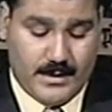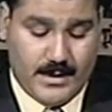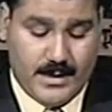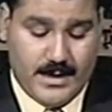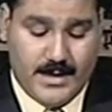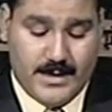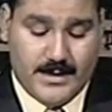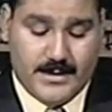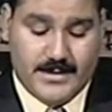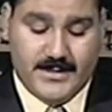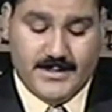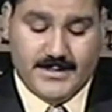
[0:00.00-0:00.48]

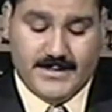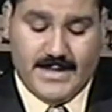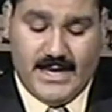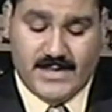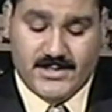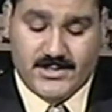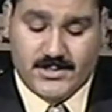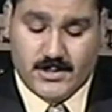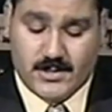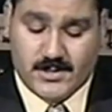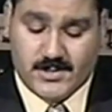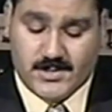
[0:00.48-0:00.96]
The
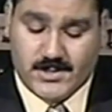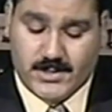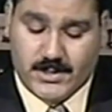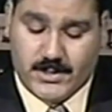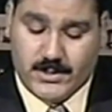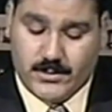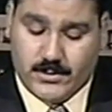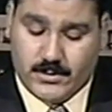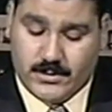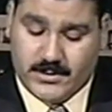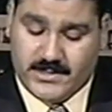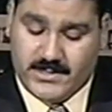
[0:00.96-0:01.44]
national
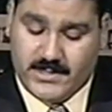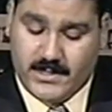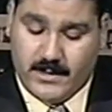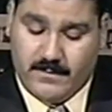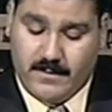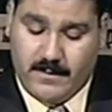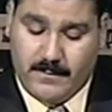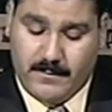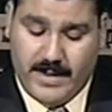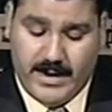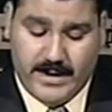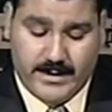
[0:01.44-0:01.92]
security of
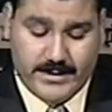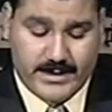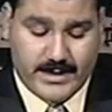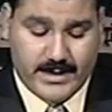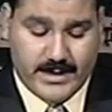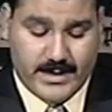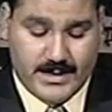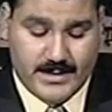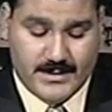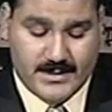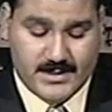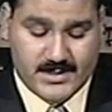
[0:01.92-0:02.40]
America
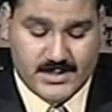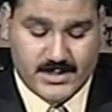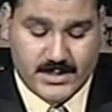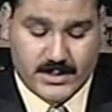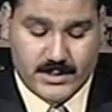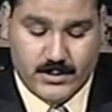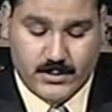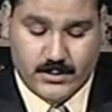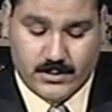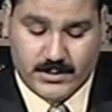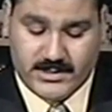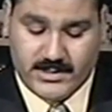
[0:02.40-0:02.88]
and the
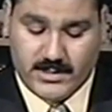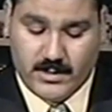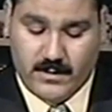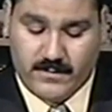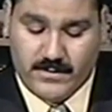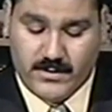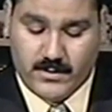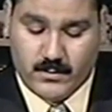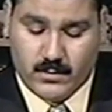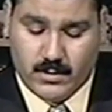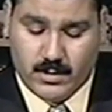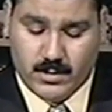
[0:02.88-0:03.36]
security of the
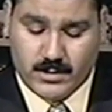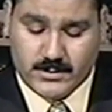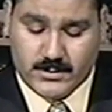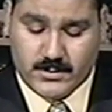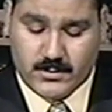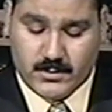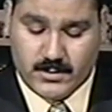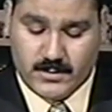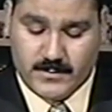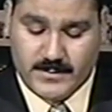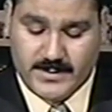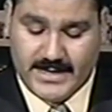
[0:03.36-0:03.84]
world
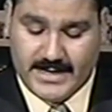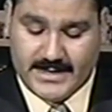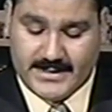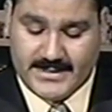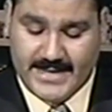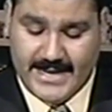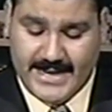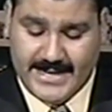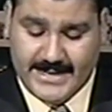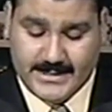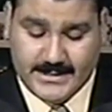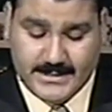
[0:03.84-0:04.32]
could be
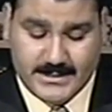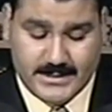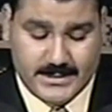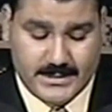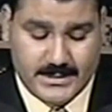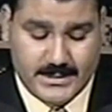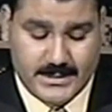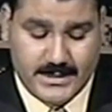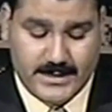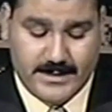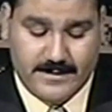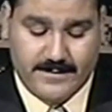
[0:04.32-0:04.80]
attained
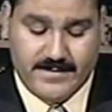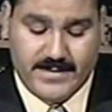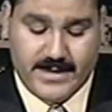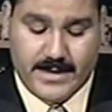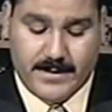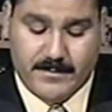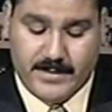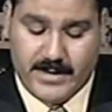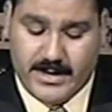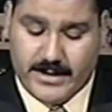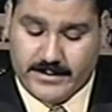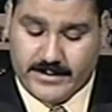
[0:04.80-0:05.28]
if the
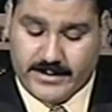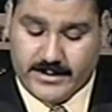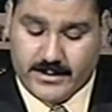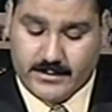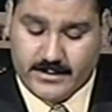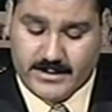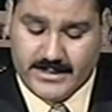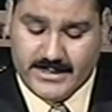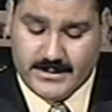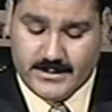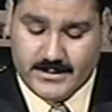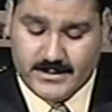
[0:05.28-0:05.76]
American
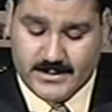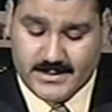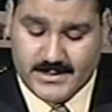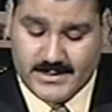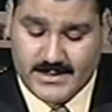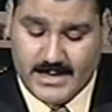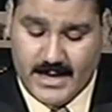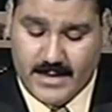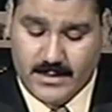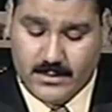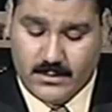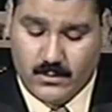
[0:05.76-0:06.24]
leaders
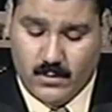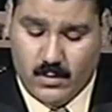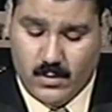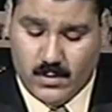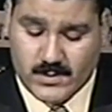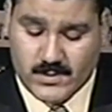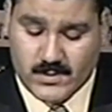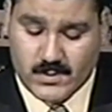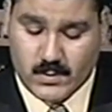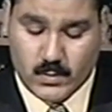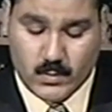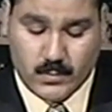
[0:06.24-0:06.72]
and those
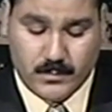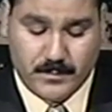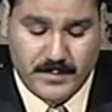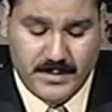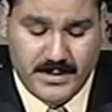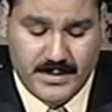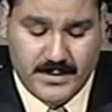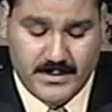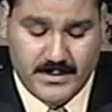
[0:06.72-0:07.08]
who beat the